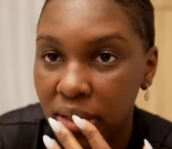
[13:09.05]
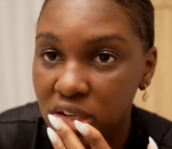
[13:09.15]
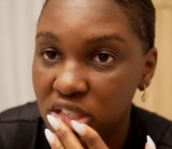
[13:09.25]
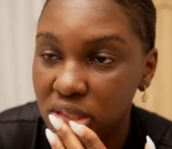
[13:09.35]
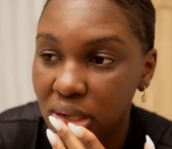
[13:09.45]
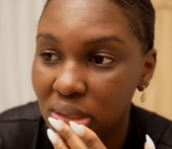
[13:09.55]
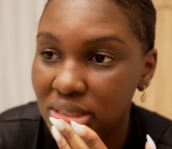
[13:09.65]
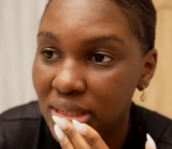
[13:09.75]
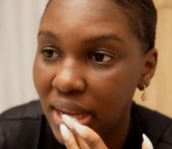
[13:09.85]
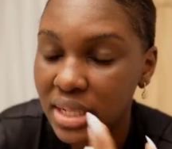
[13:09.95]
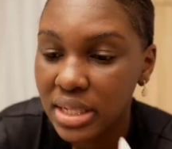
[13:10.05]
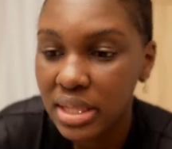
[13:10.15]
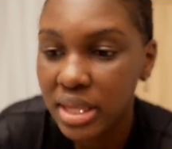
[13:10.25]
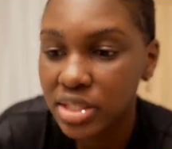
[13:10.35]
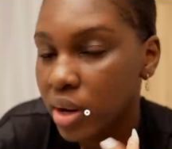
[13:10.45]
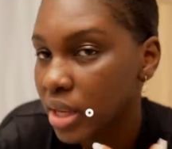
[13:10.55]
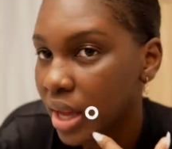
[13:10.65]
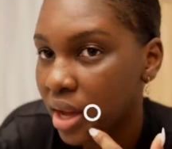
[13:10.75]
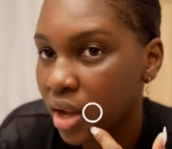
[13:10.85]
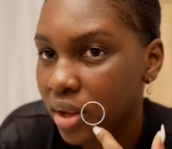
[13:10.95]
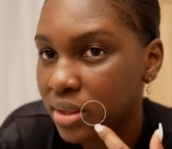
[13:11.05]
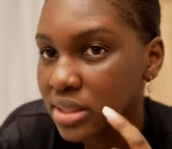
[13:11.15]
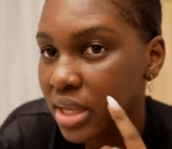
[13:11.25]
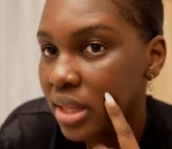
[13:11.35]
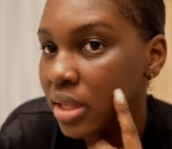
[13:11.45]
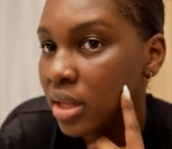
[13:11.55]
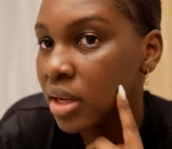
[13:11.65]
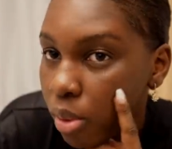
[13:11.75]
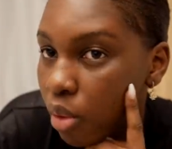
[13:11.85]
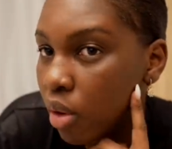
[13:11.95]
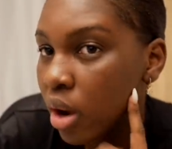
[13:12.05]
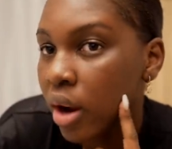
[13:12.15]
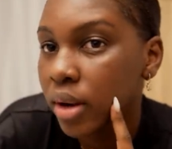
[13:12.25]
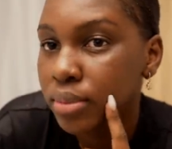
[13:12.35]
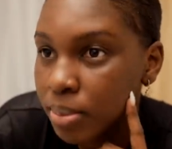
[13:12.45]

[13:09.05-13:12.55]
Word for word: initially i was tackling like breakouts and then pore